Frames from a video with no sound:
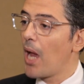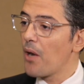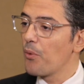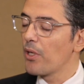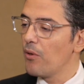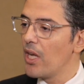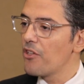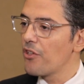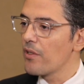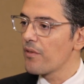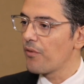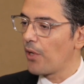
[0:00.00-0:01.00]
by
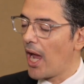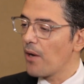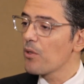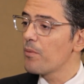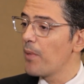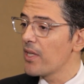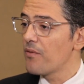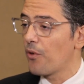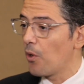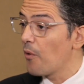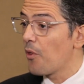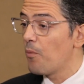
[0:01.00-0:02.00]
regulations for aerospace,
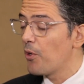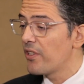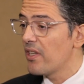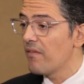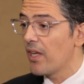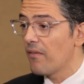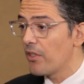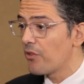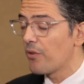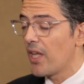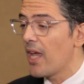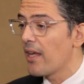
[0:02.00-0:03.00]
for automotive. Even
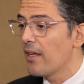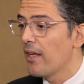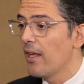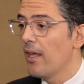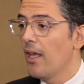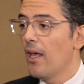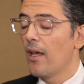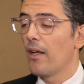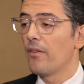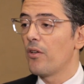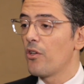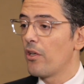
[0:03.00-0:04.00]
today,
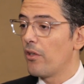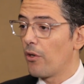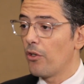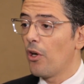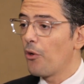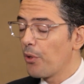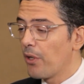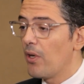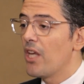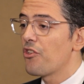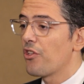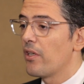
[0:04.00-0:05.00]
there are no
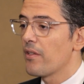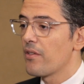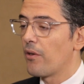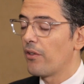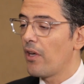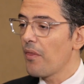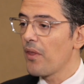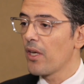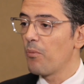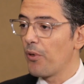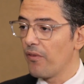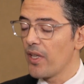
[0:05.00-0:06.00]
regulations or nothing
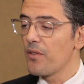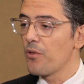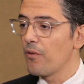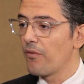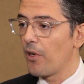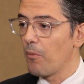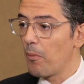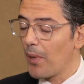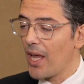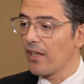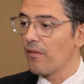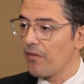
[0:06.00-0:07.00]
prevents you from
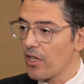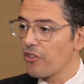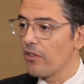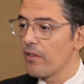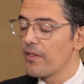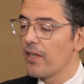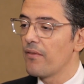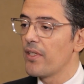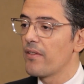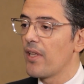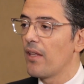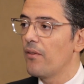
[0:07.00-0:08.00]
applying the functional
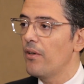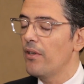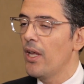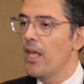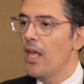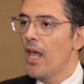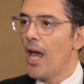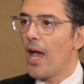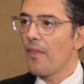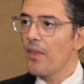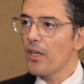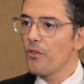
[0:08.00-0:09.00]
safety standard.
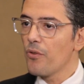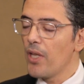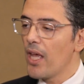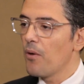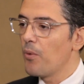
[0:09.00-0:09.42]
I think today,